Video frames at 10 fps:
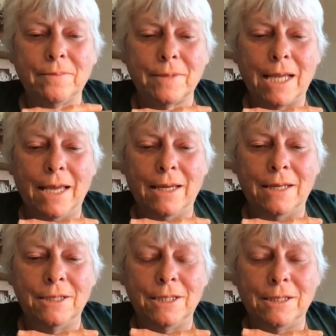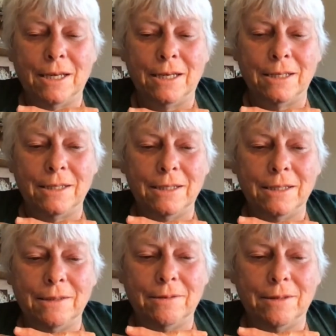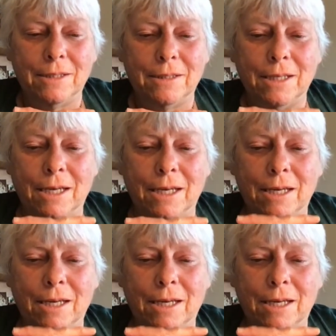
and uh, uh,